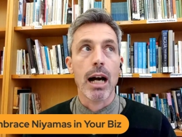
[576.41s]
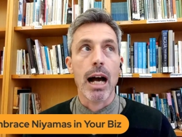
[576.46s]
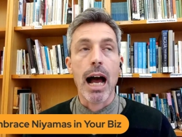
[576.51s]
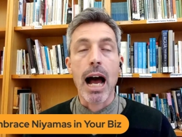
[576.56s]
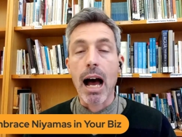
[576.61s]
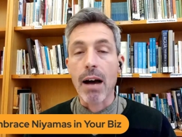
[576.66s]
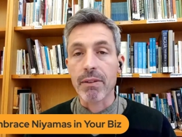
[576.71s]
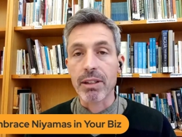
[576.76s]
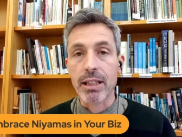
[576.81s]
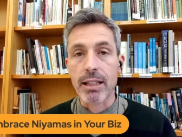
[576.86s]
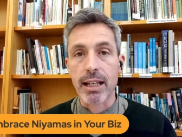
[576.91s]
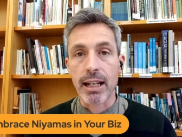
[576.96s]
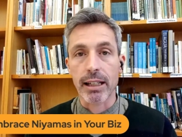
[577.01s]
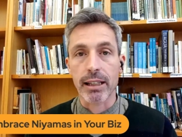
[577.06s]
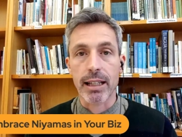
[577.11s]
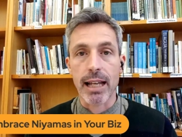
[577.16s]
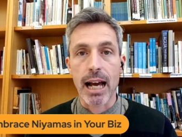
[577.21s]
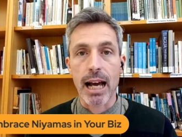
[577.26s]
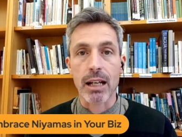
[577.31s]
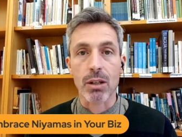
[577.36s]
having
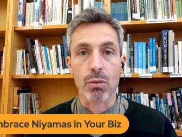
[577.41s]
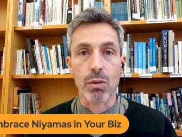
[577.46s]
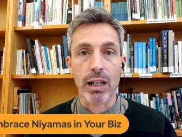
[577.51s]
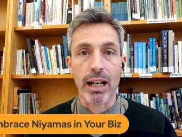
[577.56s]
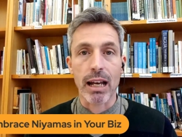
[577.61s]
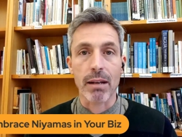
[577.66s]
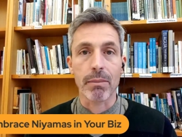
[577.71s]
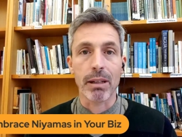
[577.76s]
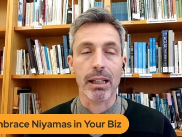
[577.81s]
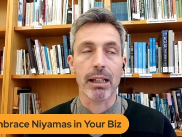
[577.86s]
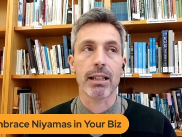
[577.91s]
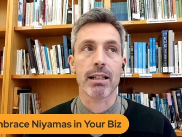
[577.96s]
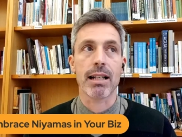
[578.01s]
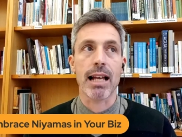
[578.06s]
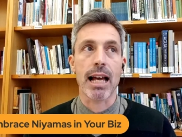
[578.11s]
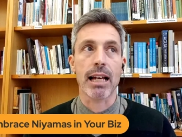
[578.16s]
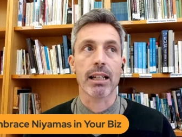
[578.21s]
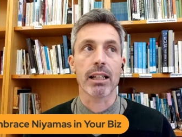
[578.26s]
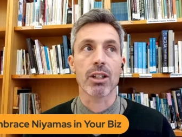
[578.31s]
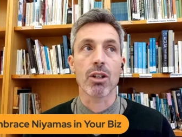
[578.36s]
said that what i mean is
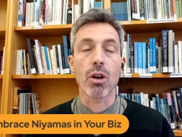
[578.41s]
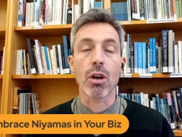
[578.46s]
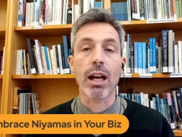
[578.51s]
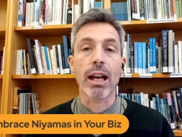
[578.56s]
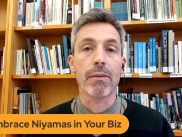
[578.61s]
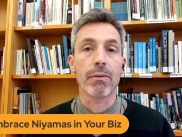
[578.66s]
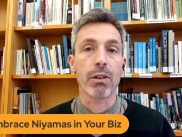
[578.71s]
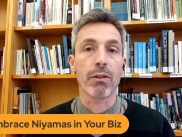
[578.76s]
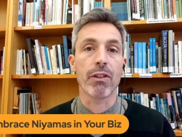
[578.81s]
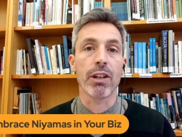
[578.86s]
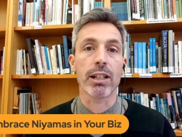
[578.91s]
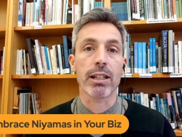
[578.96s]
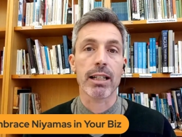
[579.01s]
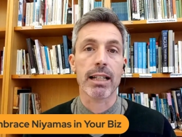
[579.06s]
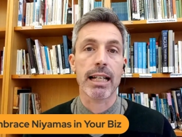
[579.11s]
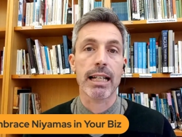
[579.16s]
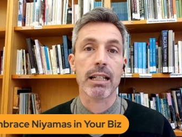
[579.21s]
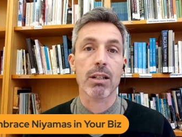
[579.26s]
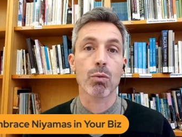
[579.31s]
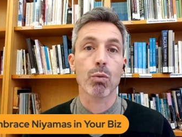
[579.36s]
like not every
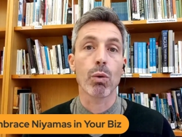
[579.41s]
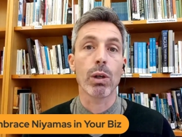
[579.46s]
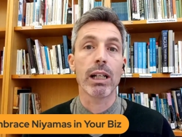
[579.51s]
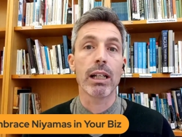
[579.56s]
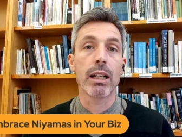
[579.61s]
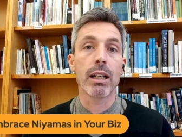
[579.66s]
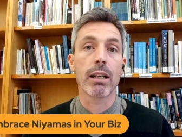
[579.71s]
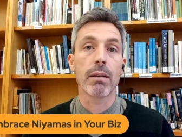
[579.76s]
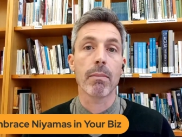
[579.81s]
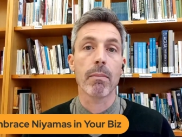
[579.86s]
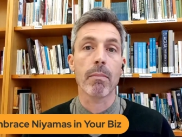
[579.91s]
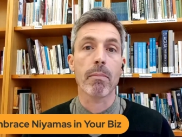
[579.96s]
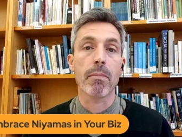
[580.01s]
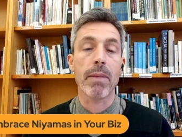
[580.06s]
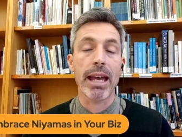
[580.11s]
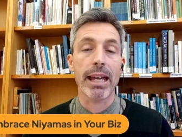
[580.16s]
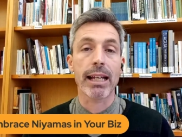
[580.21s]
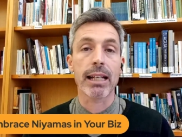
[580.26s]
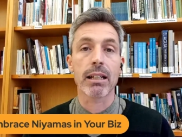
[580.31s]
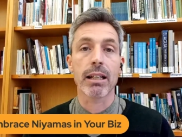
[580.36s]
business will
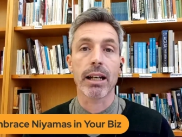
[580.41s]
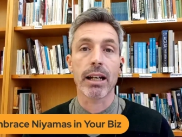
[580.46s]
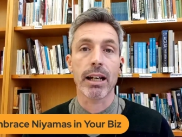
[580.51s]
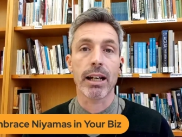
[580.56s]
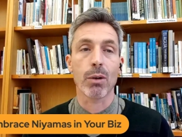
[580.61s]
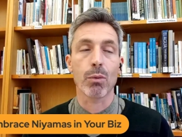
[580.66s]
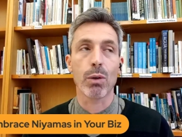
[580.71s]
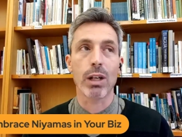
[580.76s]
make uh,